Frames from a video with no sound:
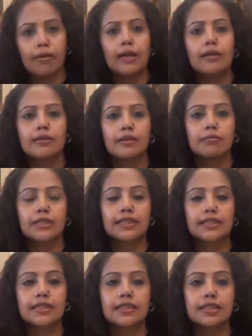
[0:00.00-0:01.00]
but the
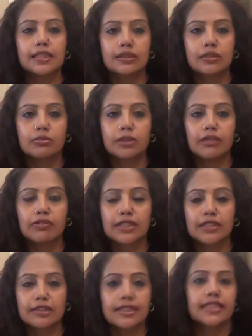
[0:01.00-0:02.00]
business needs to be of a
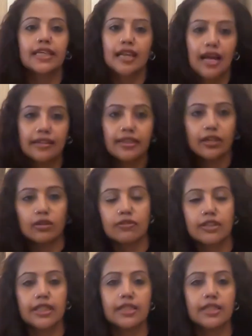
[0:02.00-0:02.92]
certain scale. At the end of the day,